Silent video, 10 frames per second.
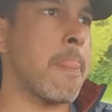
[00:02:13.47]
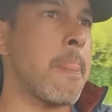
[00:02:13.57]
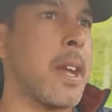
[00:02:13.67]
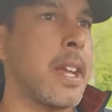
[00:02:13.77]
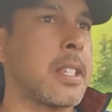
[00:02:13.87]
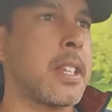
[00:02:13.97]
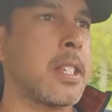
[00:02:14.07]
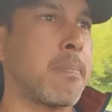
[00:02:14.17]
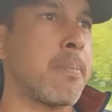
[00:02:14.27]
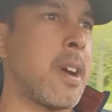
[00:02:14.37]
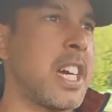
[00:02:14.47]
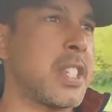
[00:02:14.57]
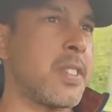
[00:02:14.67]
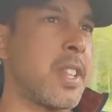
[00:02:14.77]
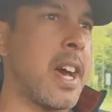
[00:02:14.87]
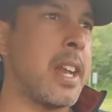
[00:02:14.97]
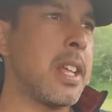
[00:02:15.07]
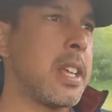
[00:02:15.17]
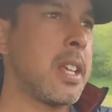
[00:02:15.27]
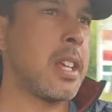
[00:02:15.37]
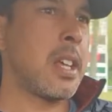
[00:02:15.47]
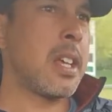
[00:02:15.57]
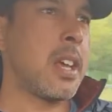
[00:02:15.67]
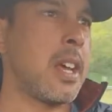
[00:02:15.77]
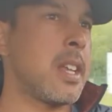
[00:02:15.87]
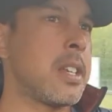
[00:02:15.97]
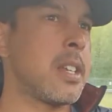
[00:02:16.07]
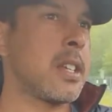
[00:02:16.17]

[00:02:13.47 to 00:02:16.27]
I guess there's a price for that, and